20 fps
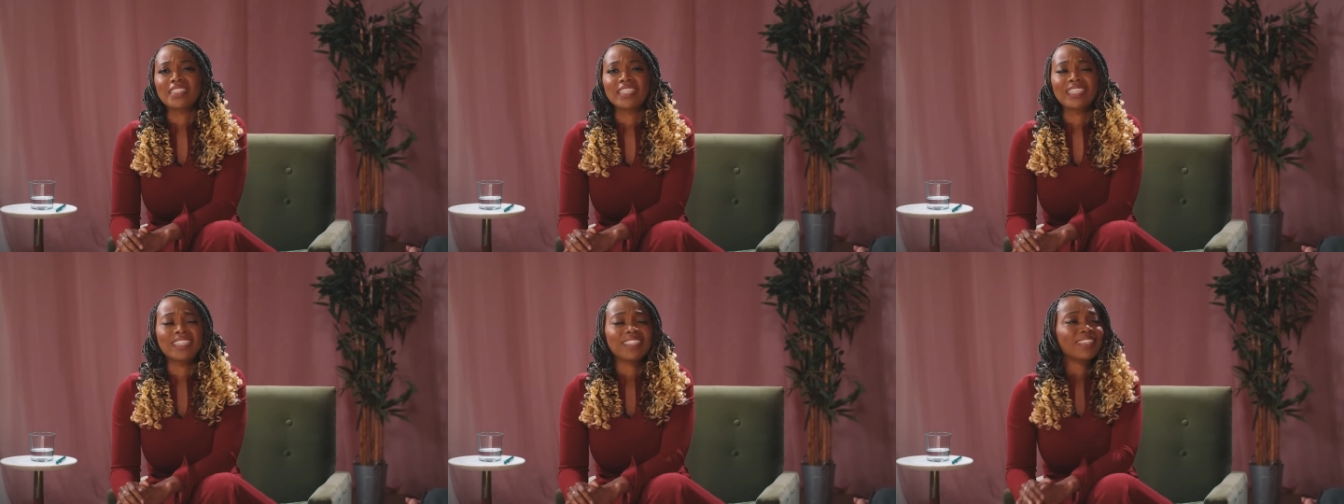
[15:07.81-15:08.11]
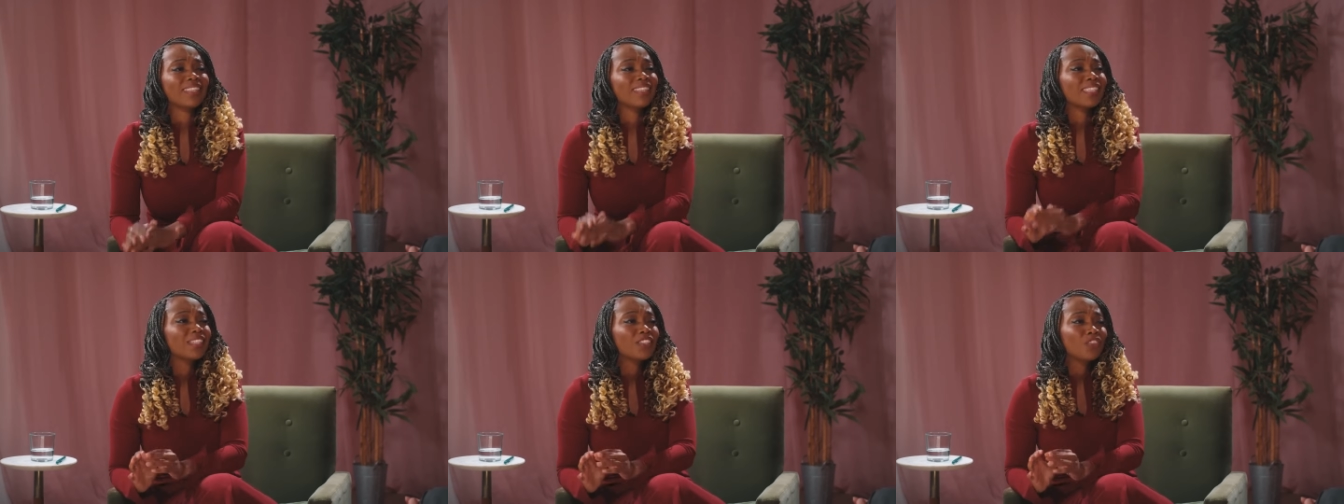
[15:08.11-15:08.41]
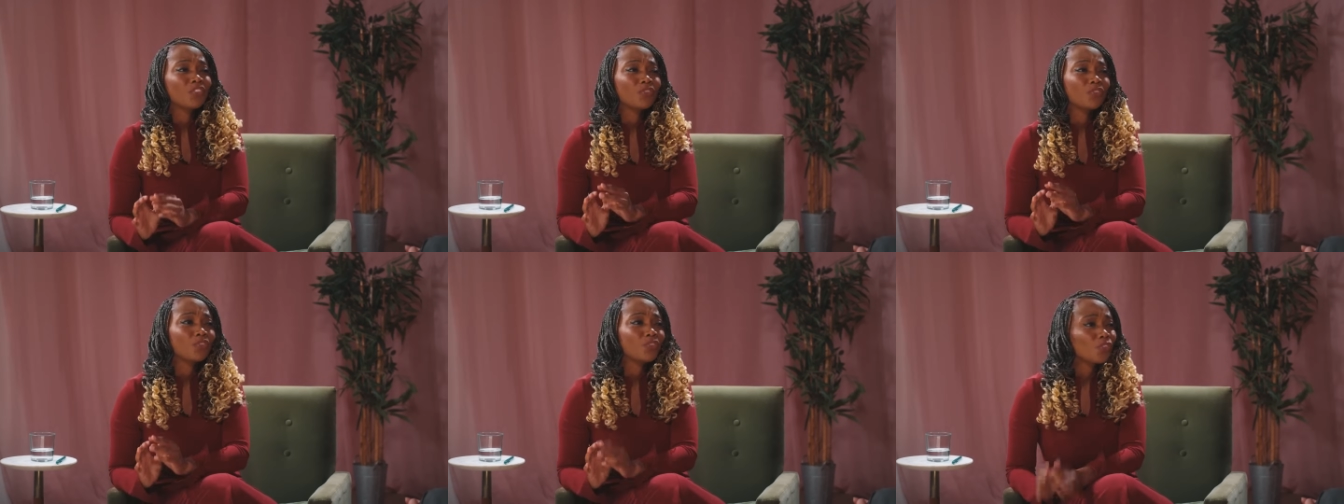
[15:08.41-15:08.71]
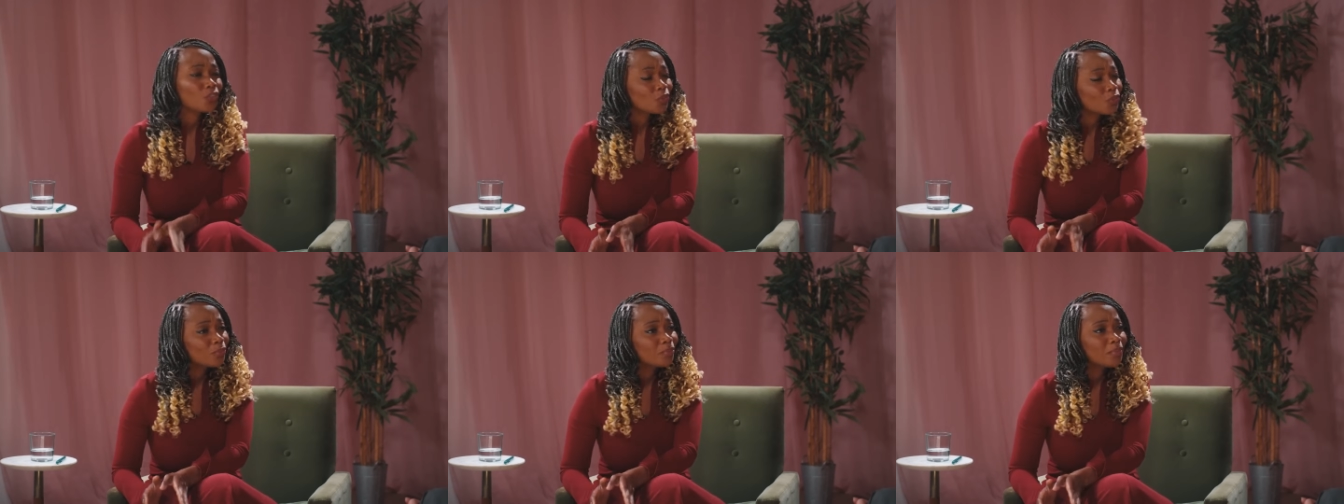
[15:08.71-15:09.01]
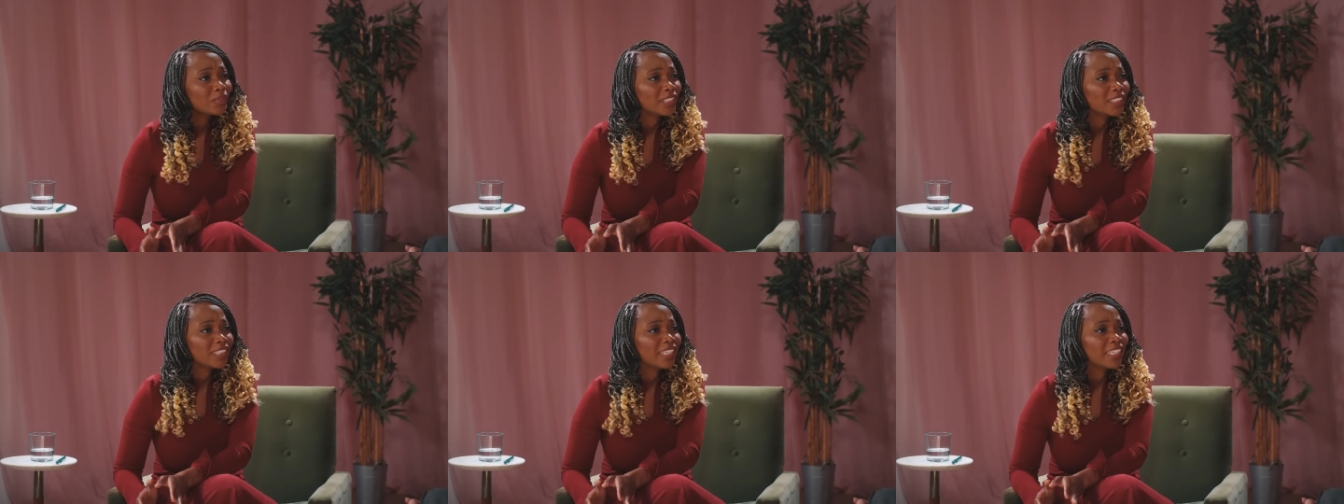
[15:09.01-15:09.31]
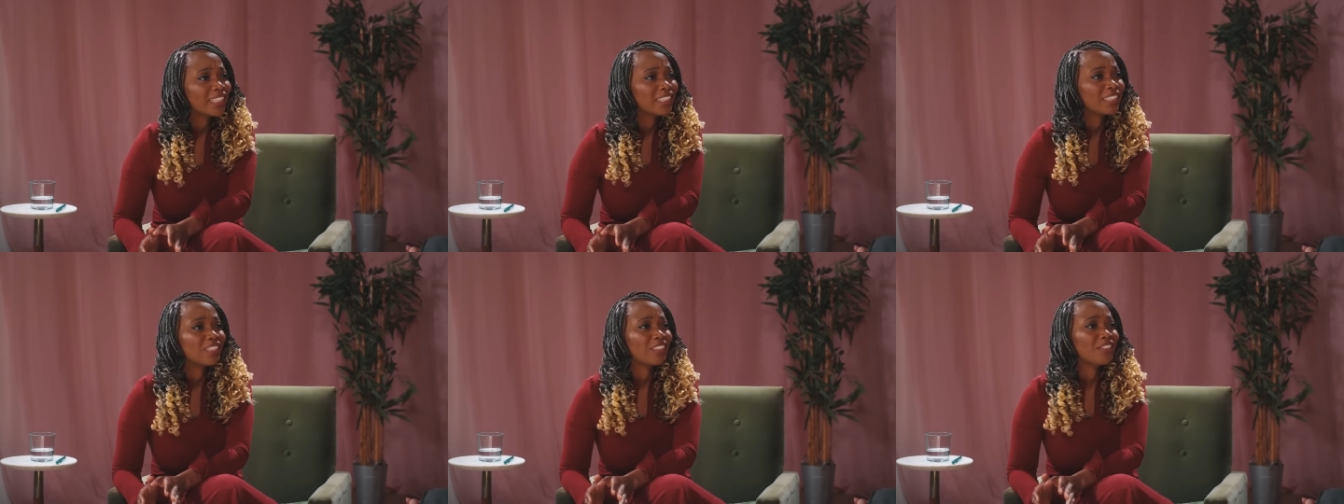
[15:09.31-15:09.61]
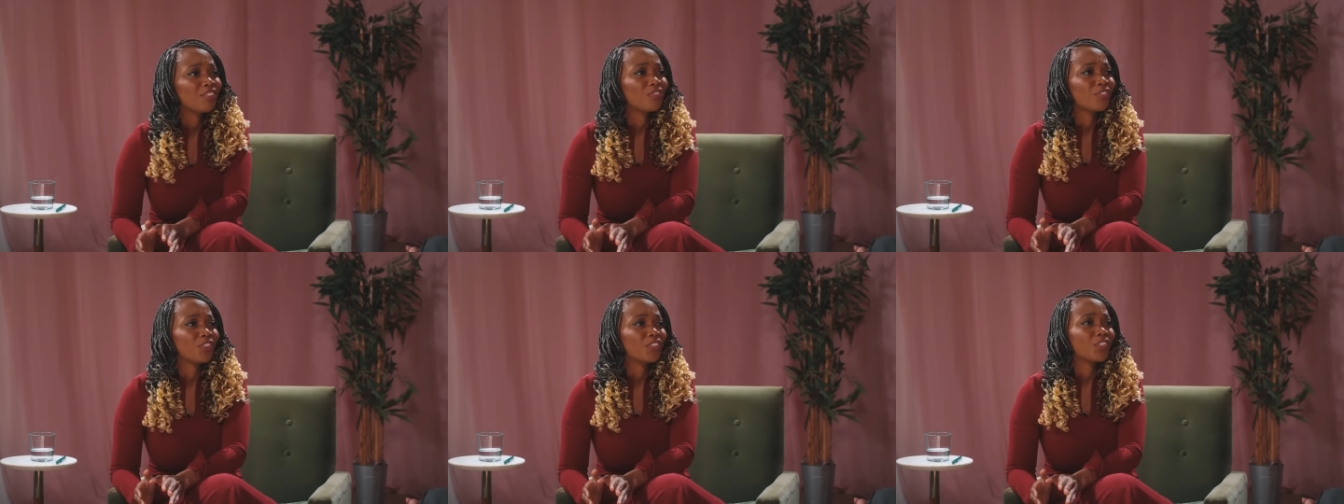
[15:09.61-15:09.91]
And thank you so much,
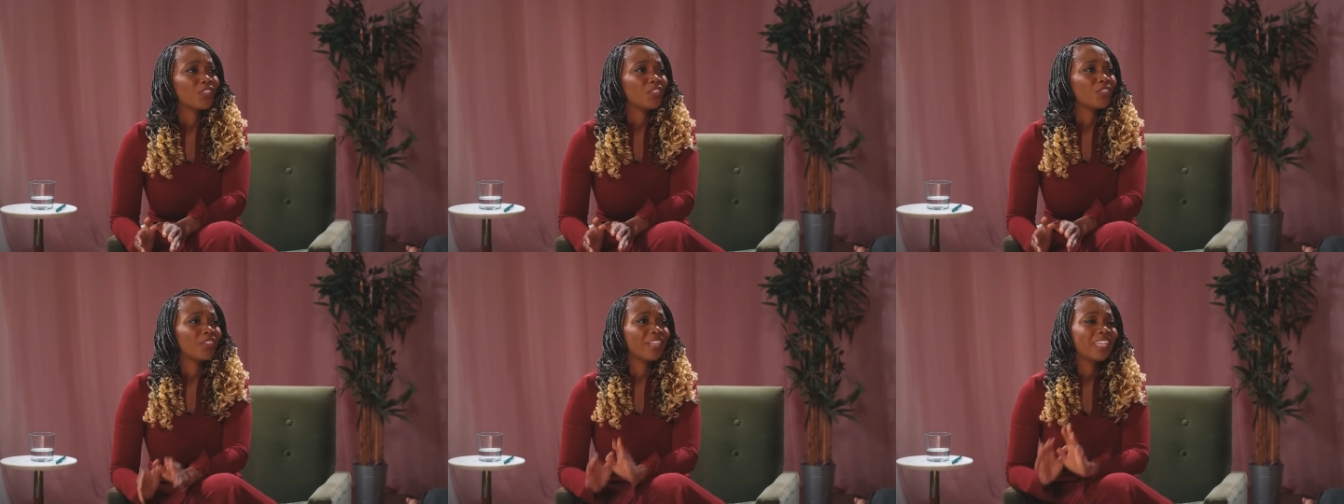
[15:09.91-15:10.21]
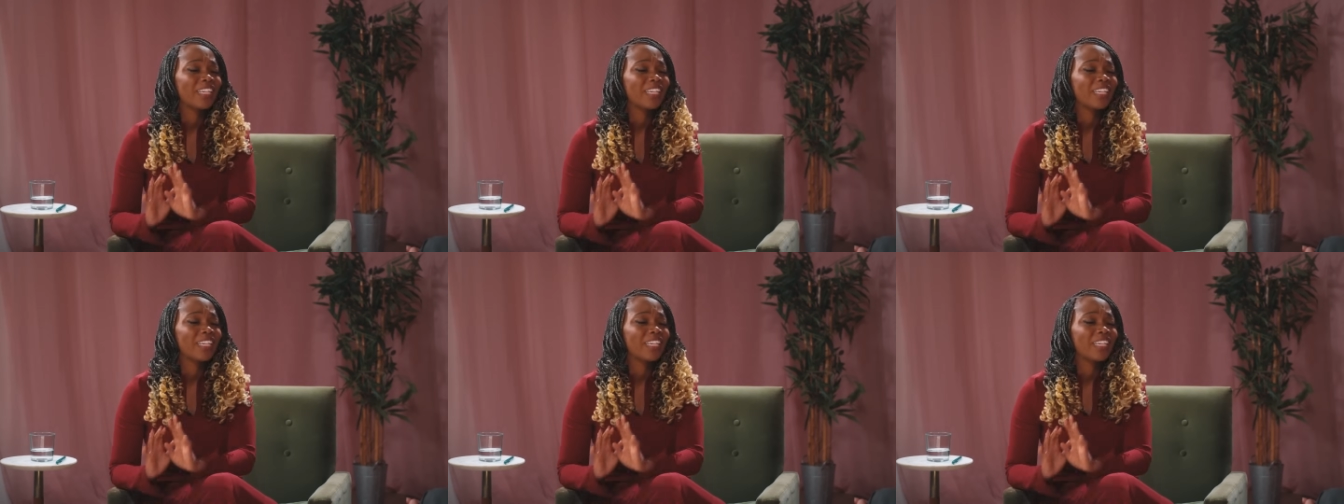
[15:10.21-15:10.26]
Hayley, for your